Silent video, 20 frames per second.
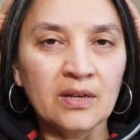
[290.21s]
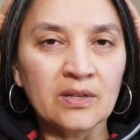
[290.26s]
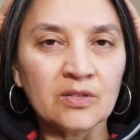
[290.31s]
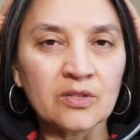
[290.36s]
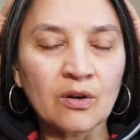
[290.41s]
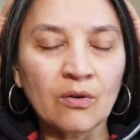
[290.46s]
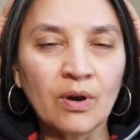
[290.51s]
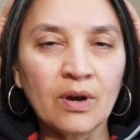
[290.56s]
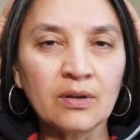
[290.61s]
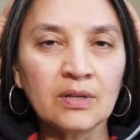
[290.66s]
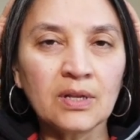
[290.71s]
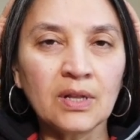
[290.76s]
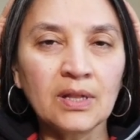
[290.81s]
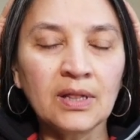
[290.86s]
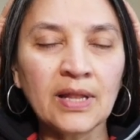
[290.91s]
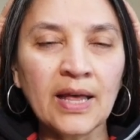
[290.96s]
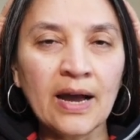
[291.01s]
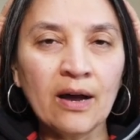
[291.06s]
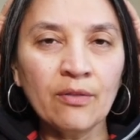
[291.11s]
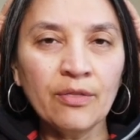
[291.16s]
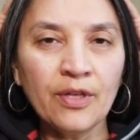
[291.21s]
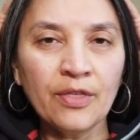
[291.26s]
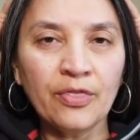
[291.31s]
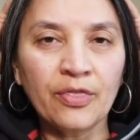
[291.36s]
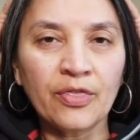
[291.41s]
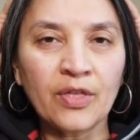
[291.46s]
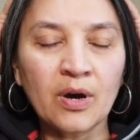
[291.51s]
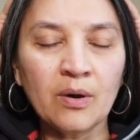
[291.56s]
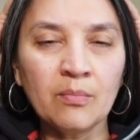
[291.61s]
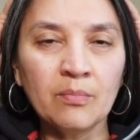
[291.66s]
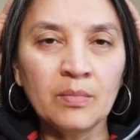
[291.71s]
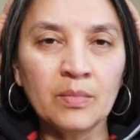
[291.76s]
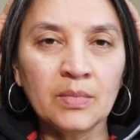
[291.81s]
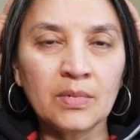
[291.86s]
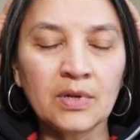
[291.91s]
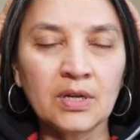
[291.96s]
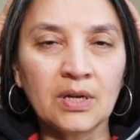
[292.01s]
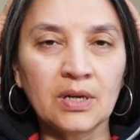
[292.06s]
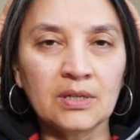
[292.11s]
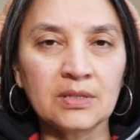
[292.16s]
So allow the
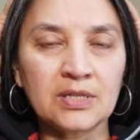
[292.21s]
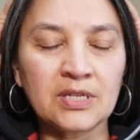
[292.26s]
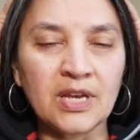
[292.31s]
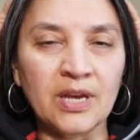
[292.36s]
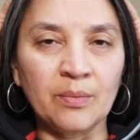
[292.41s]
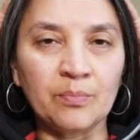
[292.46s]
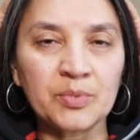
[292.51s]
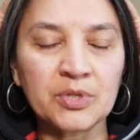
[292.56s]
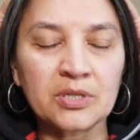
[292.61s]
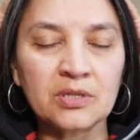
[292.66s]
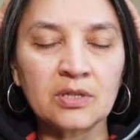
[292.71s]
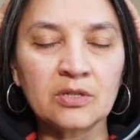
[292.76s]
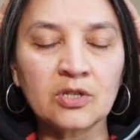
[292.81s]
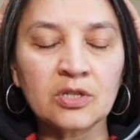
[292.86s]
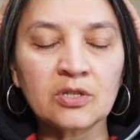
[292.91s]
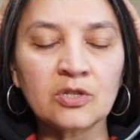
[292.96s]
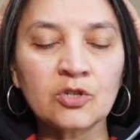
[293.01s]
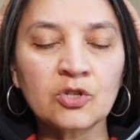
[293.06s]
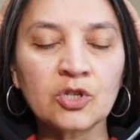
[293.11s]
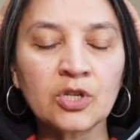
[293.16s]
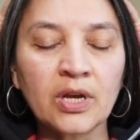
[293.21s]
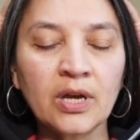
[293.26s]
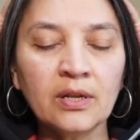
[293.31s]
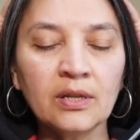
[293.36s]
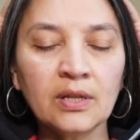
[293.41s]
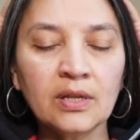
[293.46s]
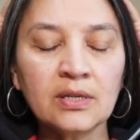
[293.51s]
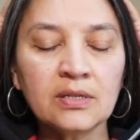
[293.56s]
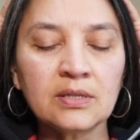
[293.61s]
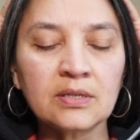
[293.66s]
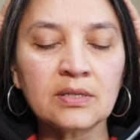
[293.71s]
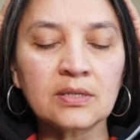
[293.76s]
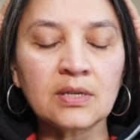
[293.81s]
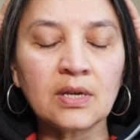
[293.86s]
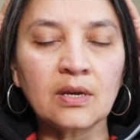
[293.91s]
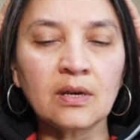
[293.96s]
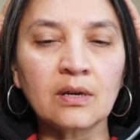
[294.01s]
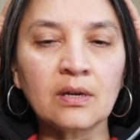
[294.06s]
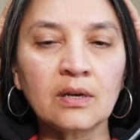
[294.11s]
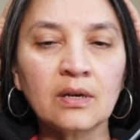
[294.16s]
thumb tips to just gently
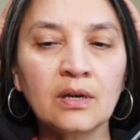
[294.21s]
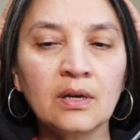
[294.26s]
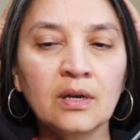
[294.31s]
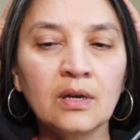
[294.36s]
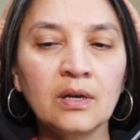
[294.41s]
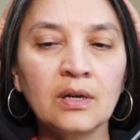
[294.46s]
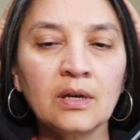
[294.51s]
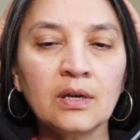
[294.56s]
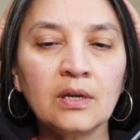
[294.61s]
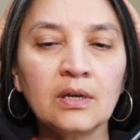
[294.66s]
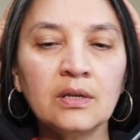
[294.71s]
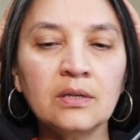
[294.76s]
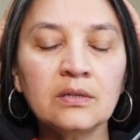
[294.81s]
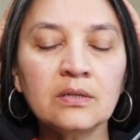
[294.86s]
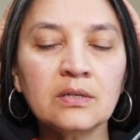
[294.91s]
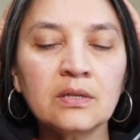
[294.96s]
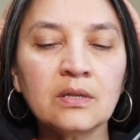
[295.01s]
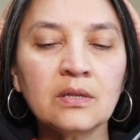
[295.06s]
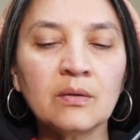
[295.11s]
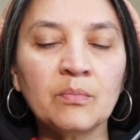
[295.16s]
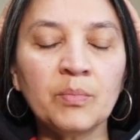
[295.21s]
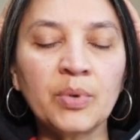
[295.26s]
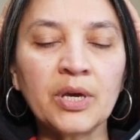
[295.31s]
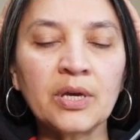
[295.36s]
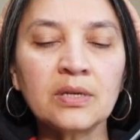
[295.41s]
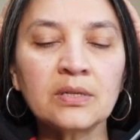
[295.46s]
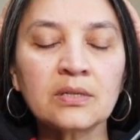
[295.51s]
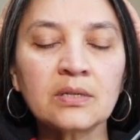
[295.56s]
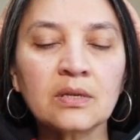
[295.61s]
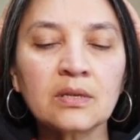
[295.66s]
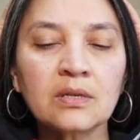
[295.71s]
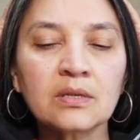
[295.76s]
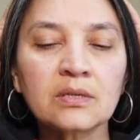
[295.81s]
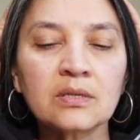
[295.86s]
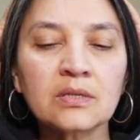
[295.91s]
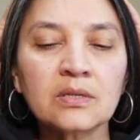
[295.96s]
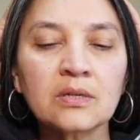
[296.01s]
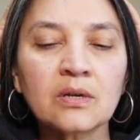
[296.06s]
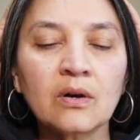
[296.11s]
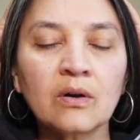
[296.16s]
sink into the base of the
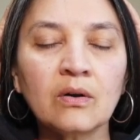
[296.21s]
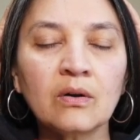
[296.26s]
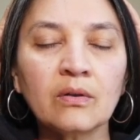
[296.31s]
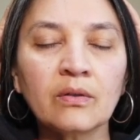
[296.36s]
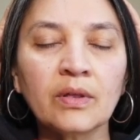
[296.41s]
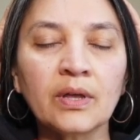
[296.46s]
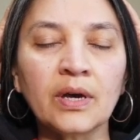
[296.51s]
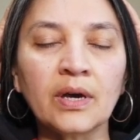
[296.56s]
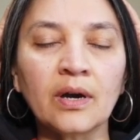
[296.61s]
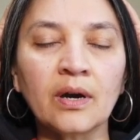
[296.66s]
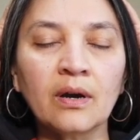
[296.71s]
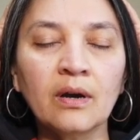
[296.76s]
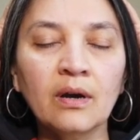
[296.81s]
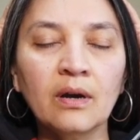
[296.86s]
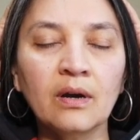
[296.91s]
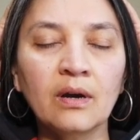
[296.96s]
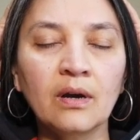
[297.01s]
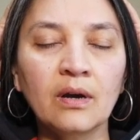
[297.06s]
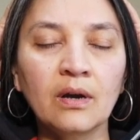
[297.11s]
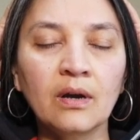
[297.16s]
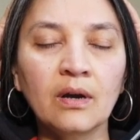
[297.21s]
skull there.